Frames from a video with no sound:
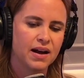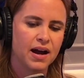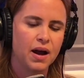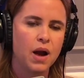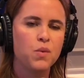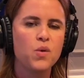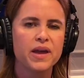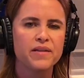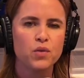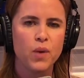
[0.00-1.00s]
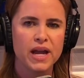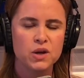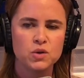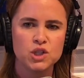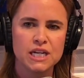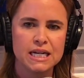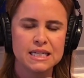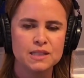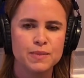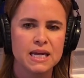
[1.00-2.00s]
I won't give away who she
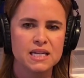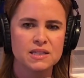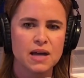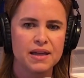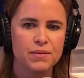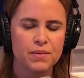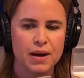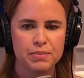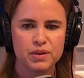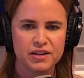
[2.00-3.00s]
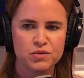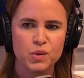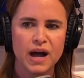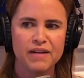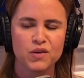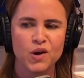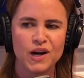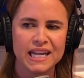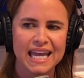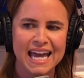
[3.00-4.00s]
is because I believe we'll have her
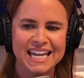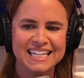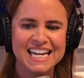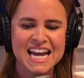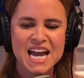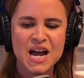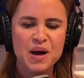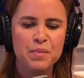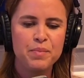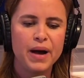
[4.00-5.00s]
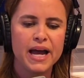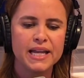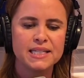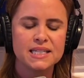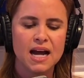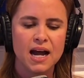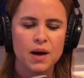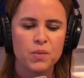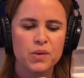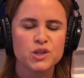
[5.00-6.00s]
on again. But
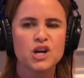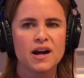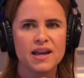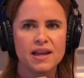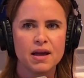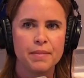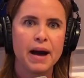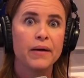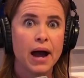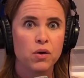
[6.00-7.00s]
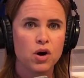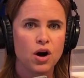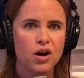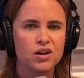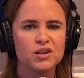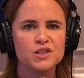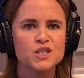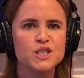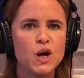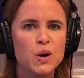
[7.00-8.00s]
we were talking about alcohol.
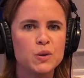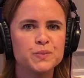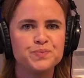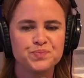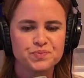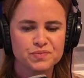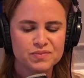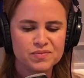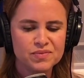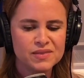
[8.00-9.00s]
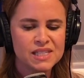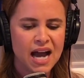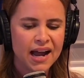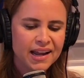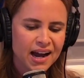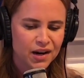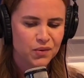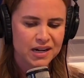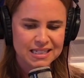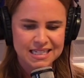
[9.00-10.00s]
So I kind
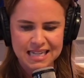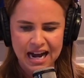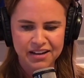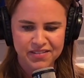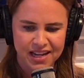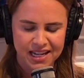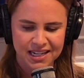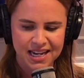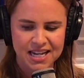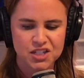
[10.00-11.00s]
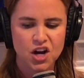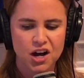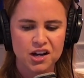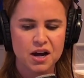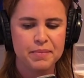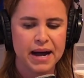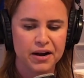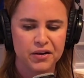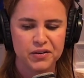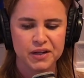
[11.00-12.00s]
of wanted to dive in and talk
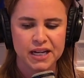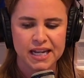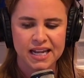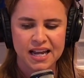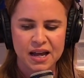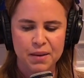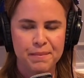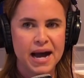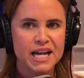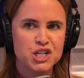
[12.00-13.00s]
about my